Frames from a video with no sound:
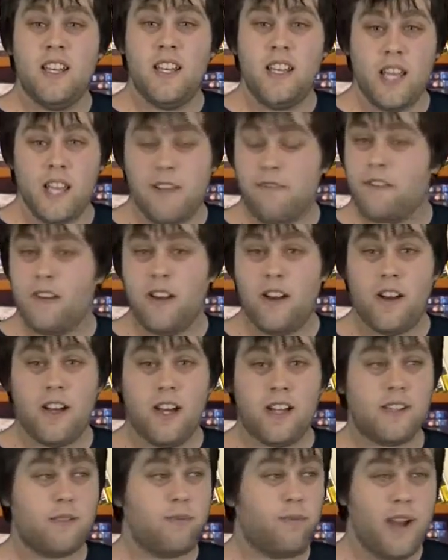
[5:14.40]
If
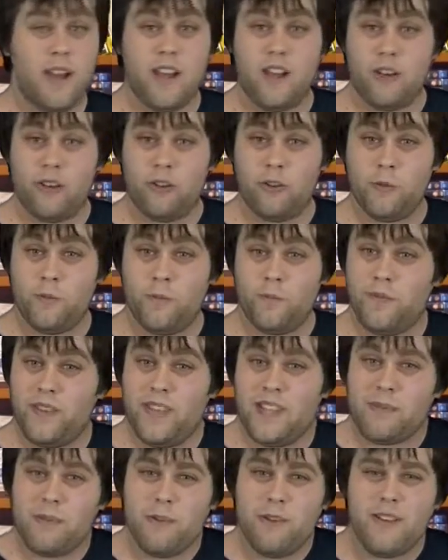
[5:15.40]
not, well,
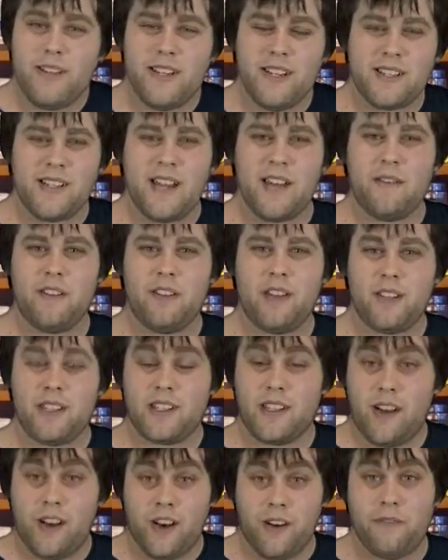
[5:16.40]
this movie doesn't have a lot
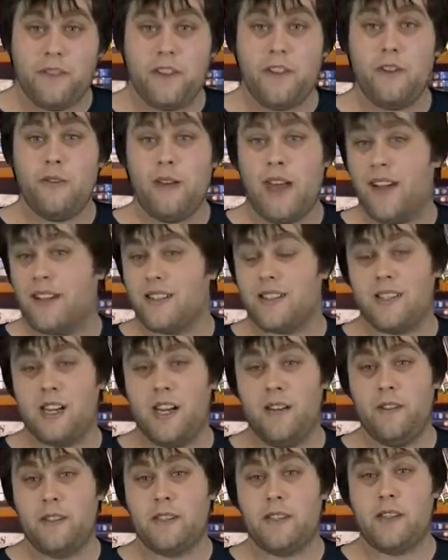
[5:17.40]
to offer you
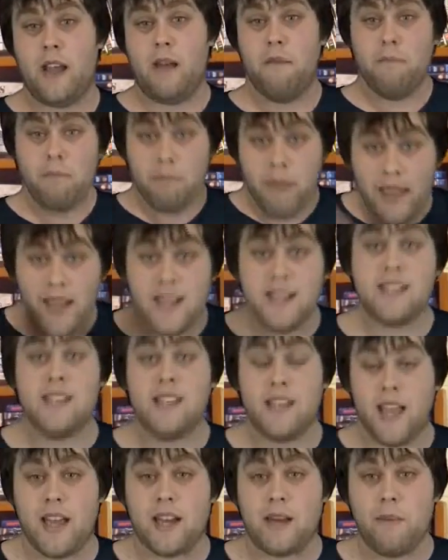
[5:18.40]
outside of its
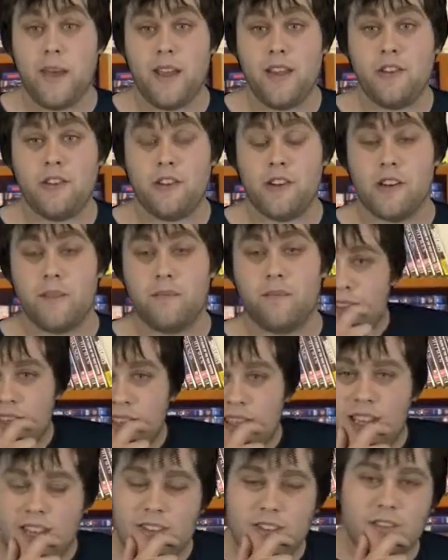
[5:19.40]
amazing animation. The
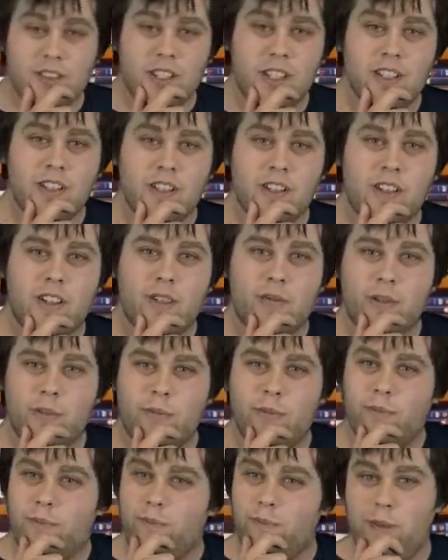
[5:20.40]
casual onlooker
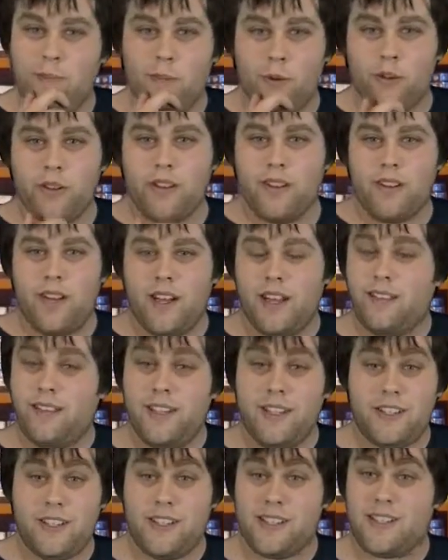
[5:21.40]
will be more than
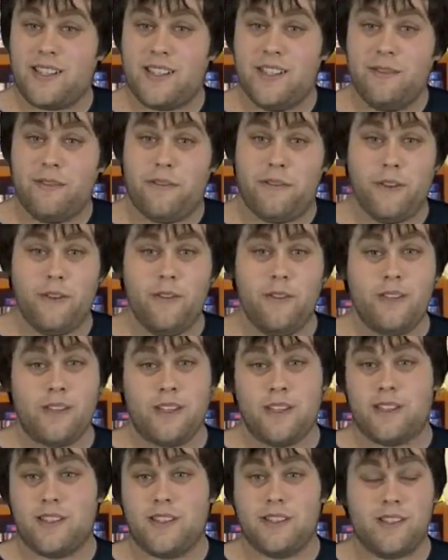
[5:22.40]
likely just confused
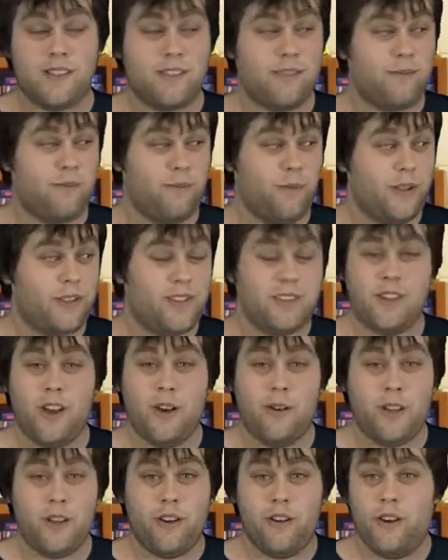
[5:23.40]
as to just what's
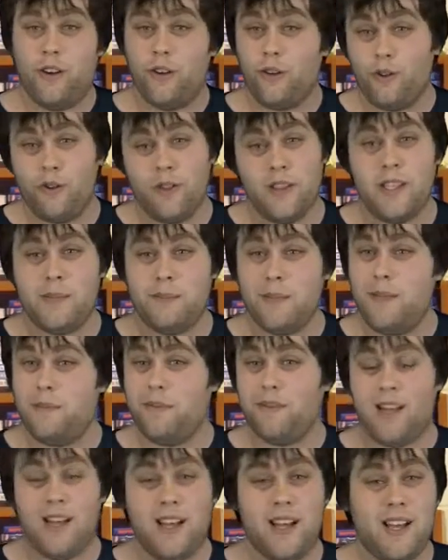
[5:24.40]
going on, who these
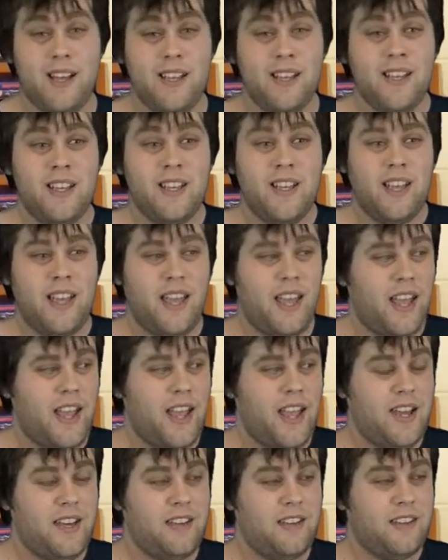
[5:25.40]
people are,
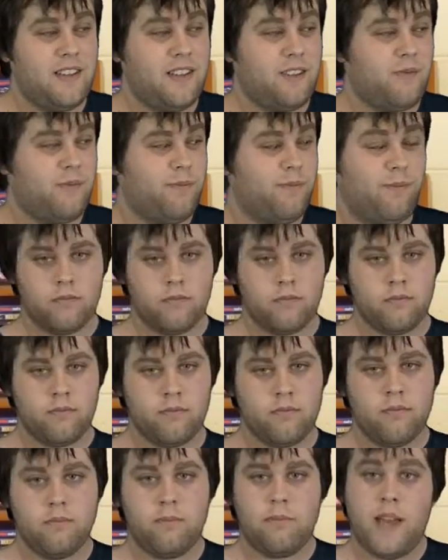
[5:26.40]
and
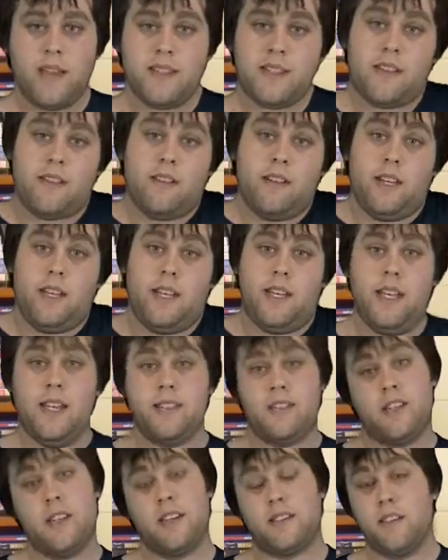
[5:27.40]
basically
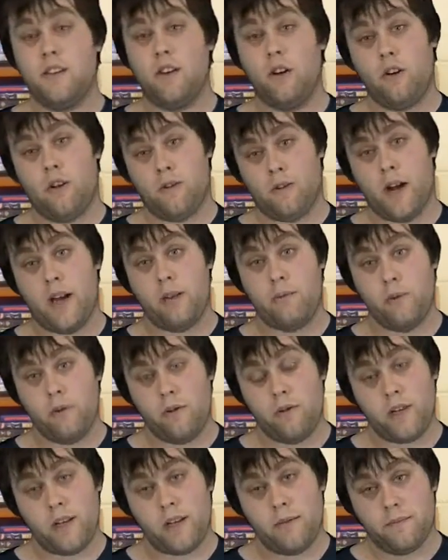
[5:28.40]
it's just an alright
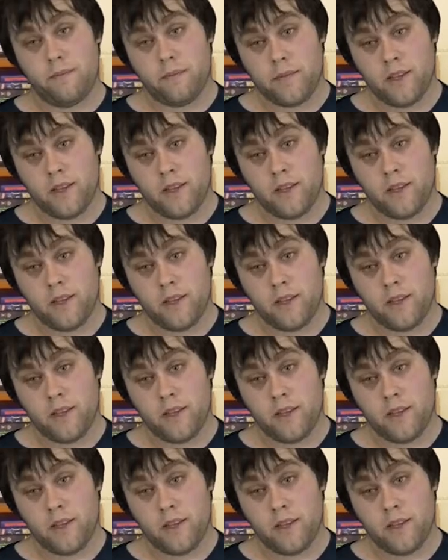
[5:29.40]
movie.